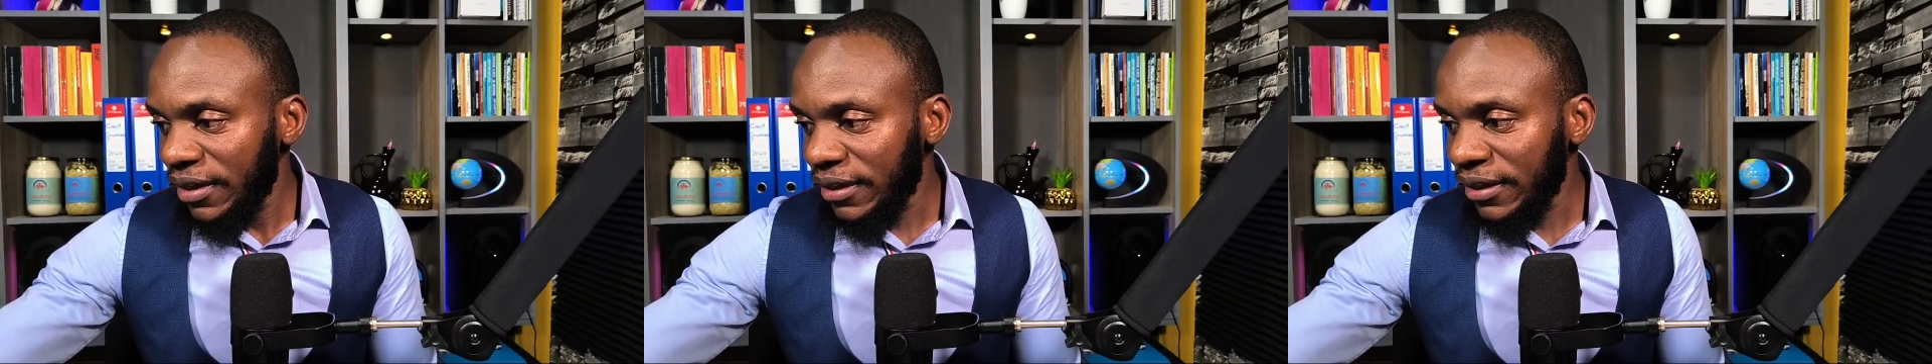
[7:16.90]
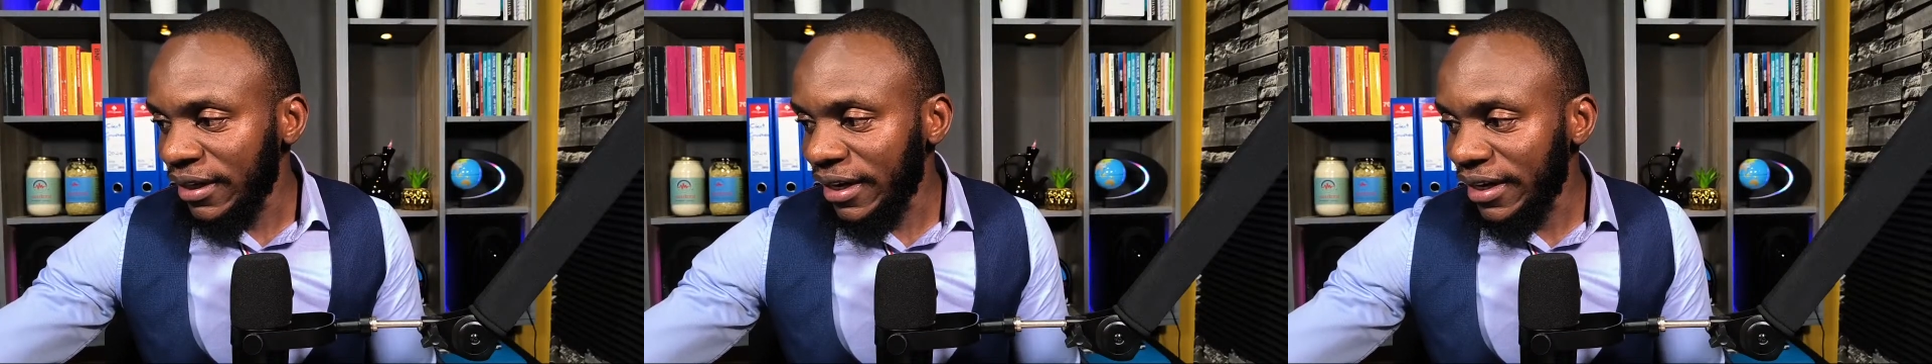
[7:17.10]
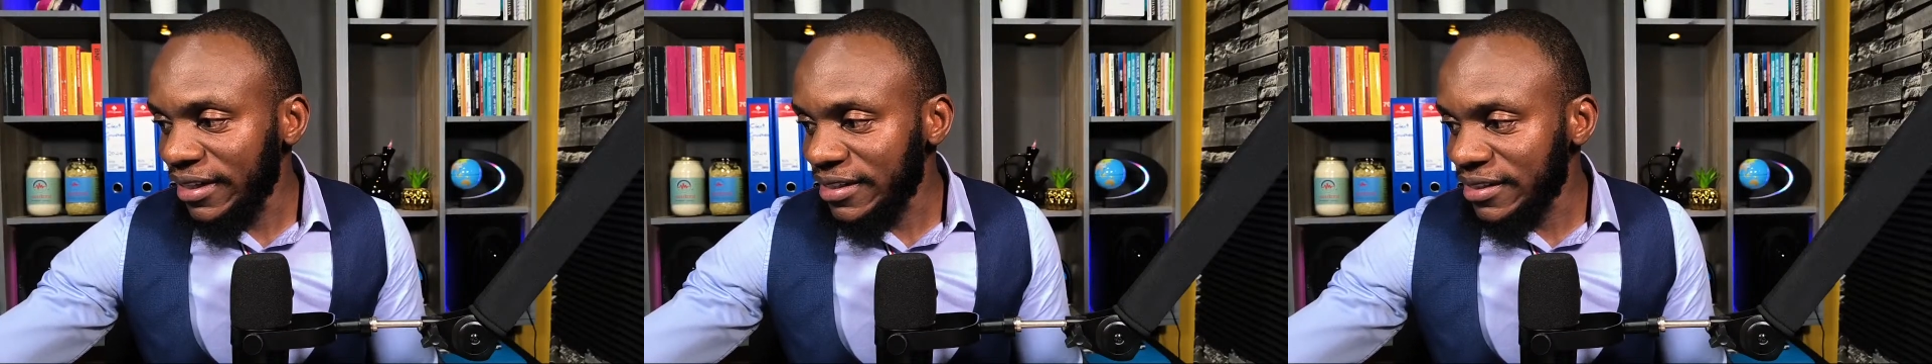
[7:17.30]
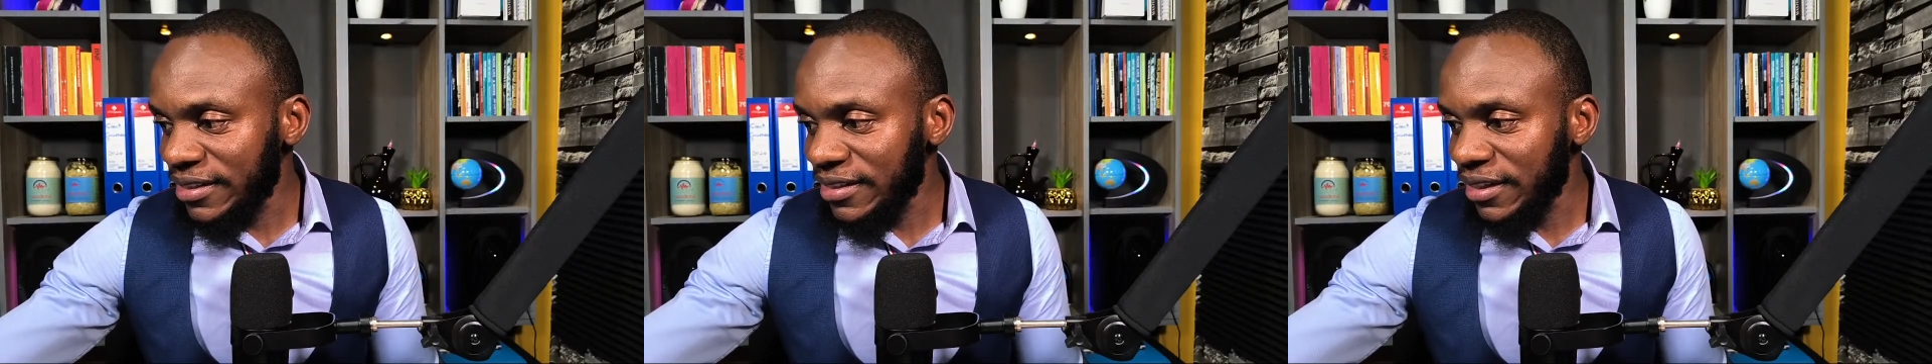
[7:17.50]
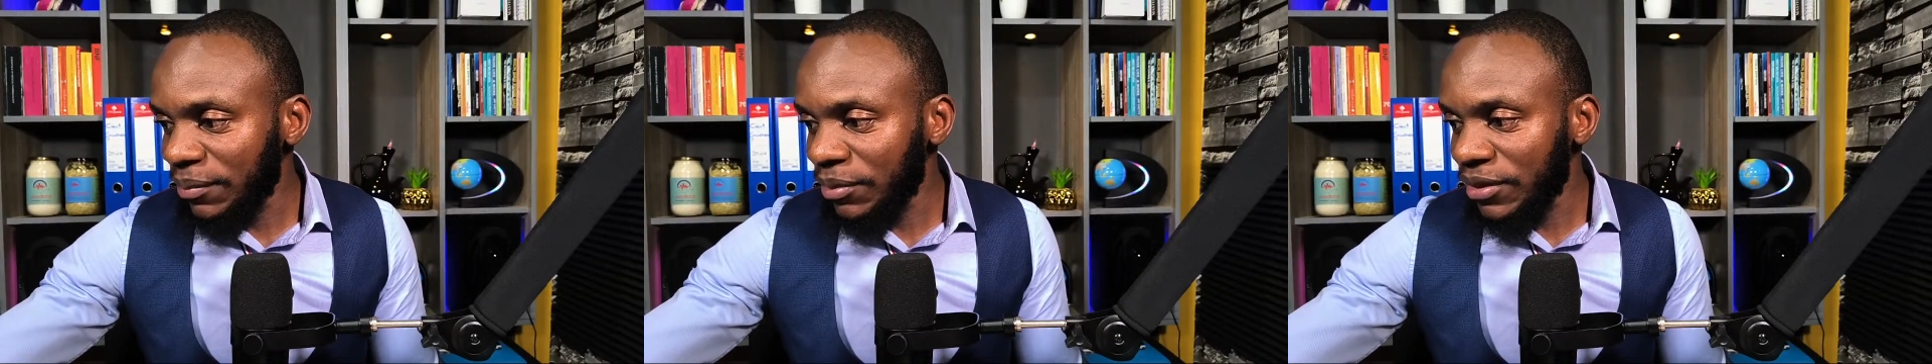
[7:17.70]
Guys, the
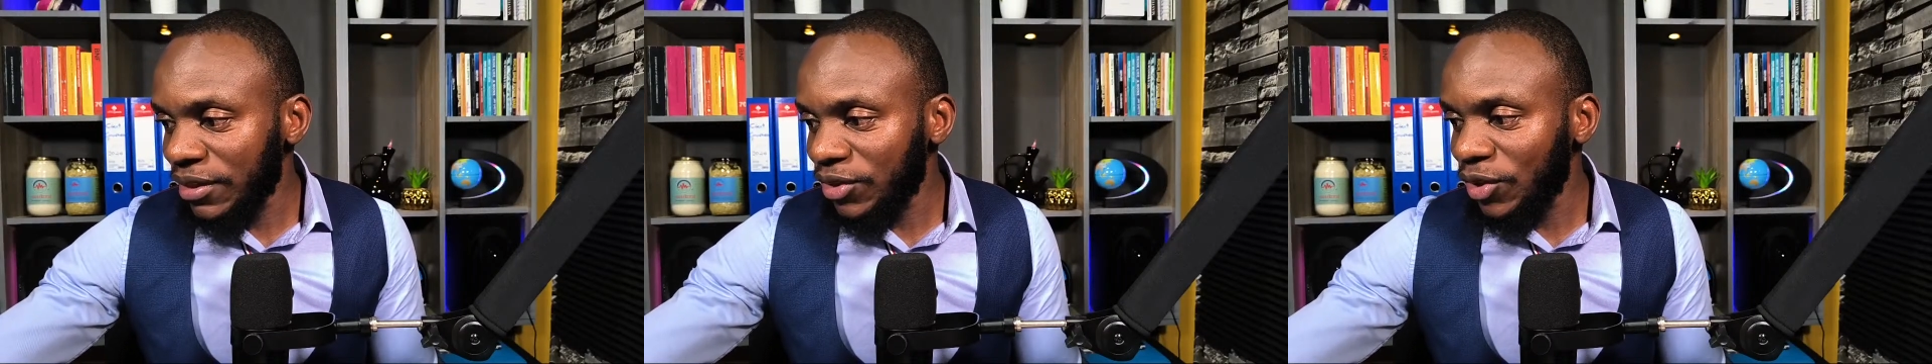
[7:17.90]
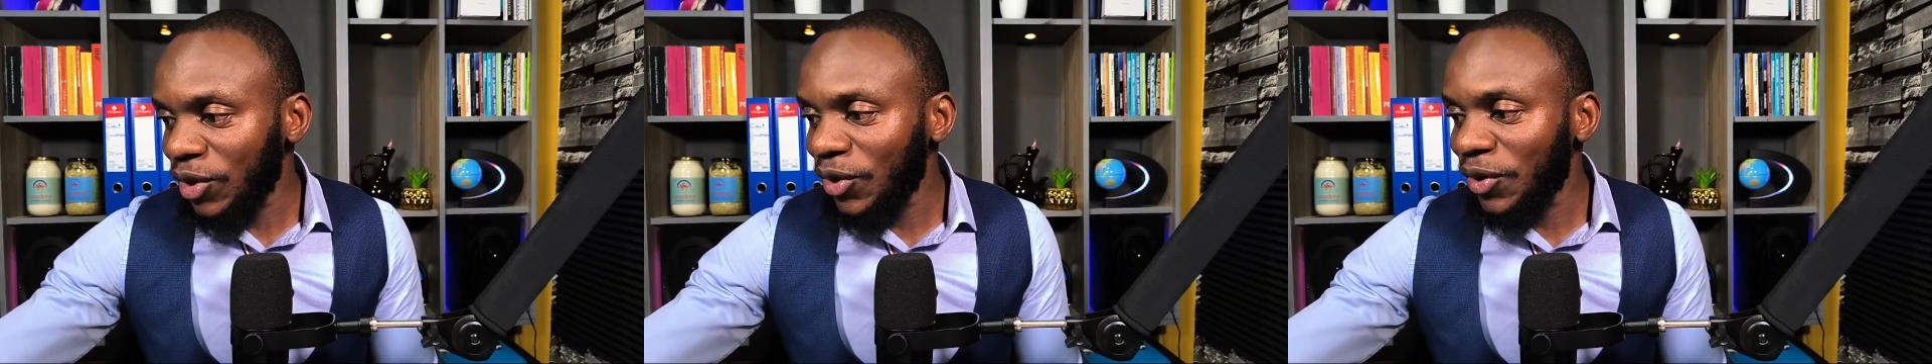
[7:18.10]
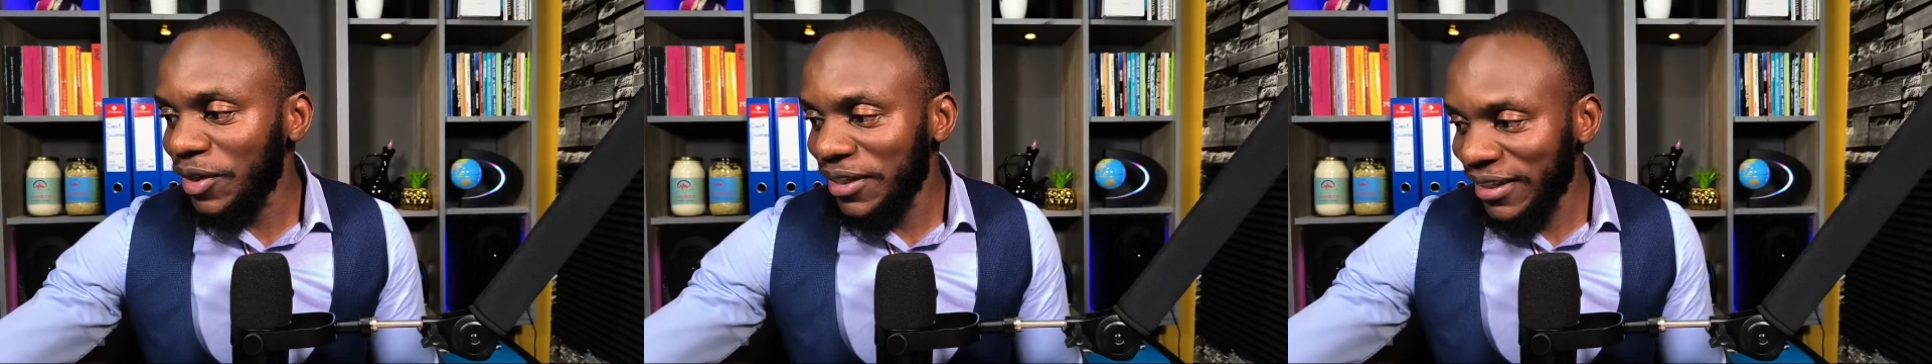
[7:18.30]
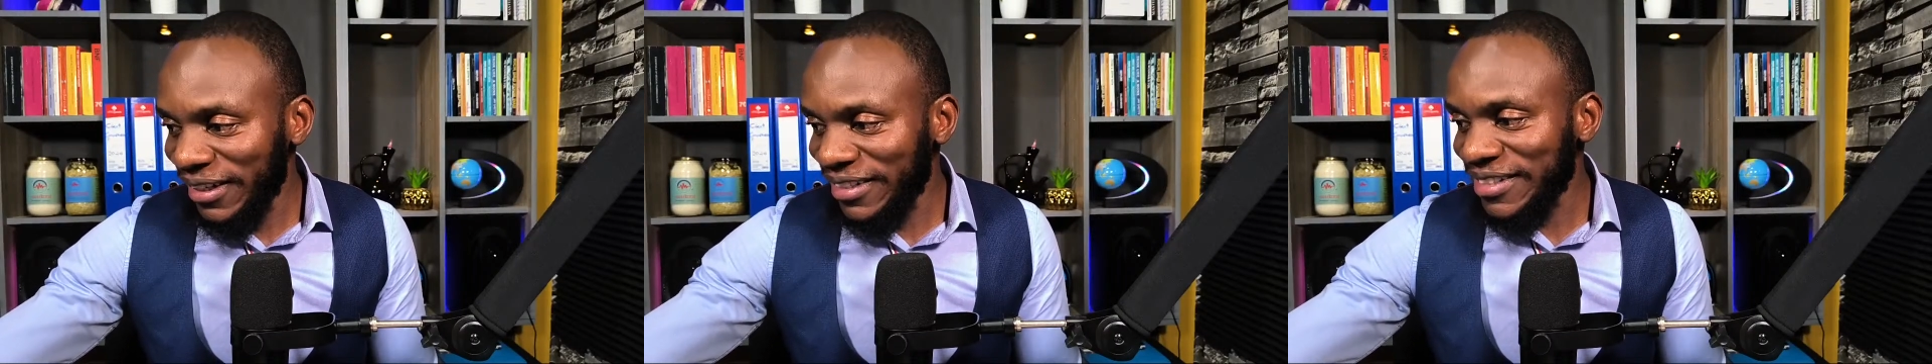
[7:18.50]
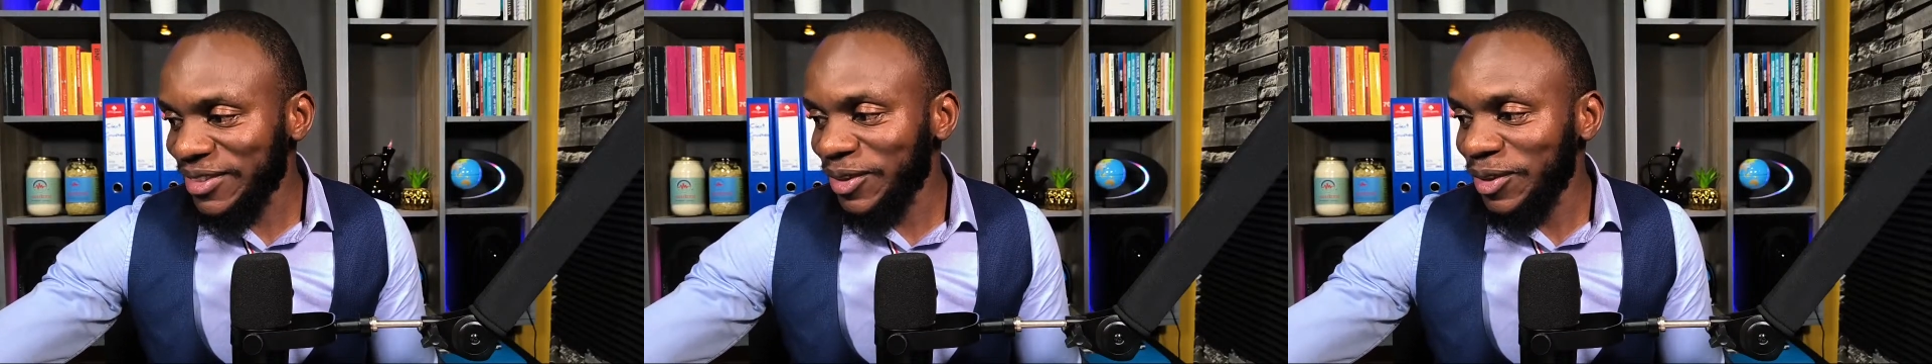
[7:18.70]
support that you're coding
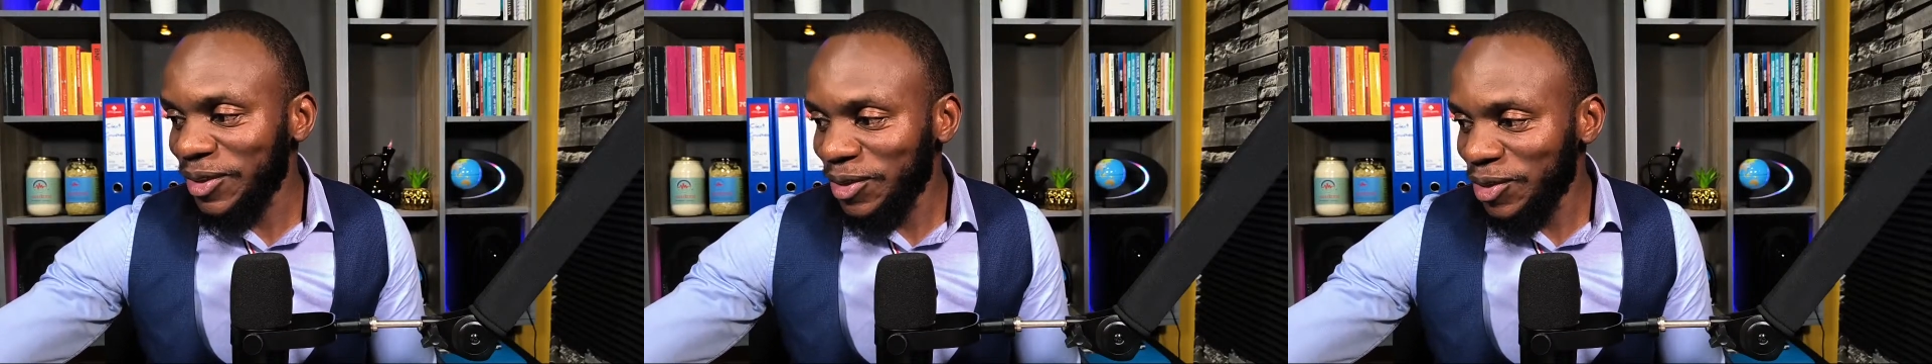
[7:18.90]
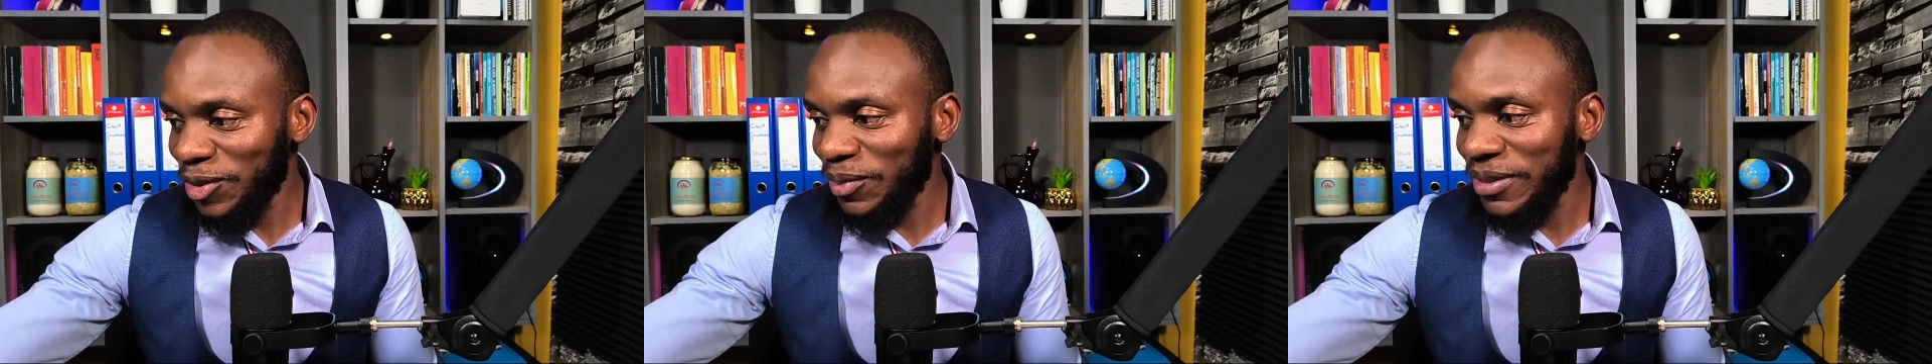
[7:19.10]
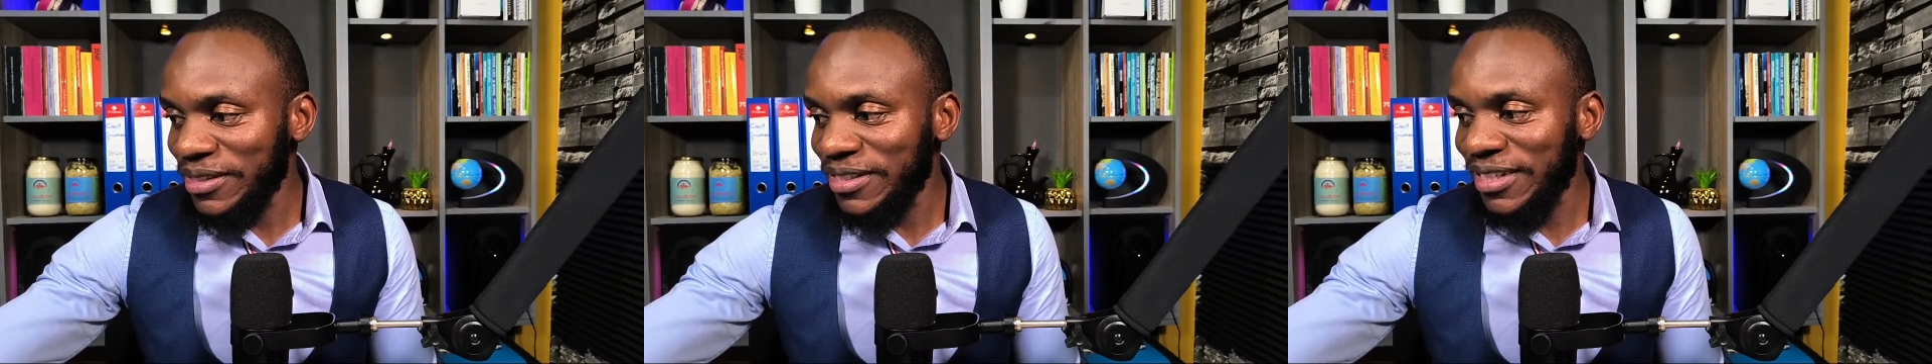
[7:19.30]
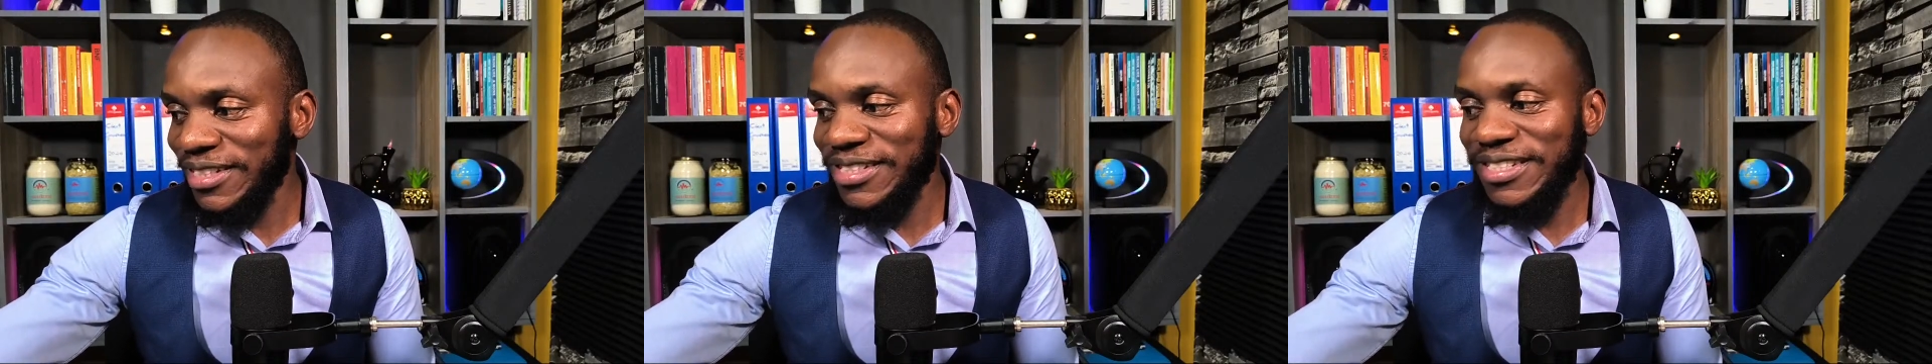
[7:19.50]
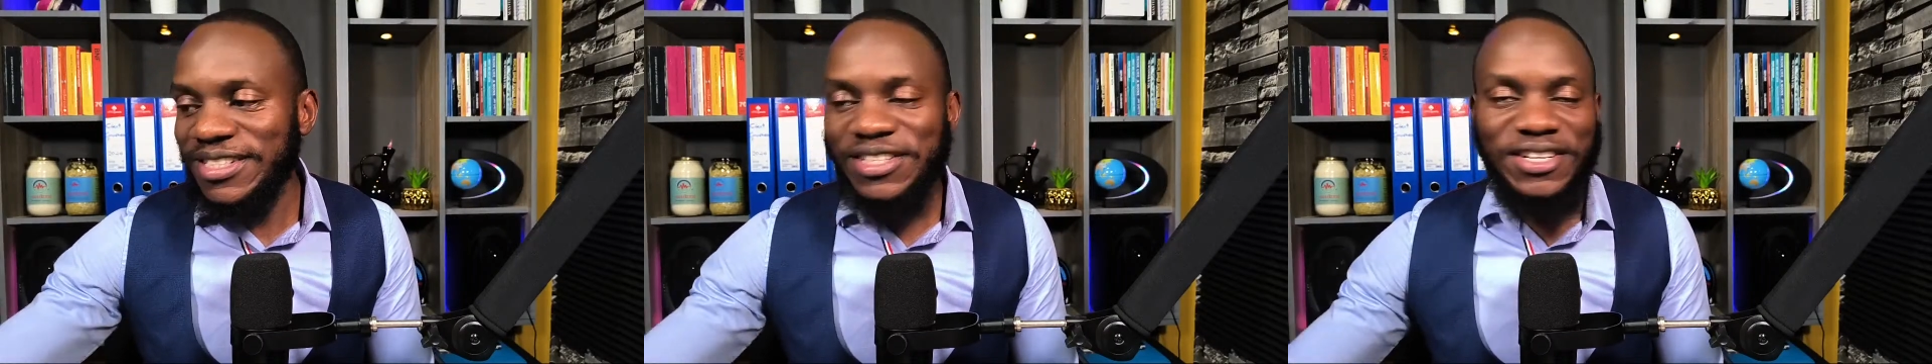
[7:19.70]
us on YouTube is just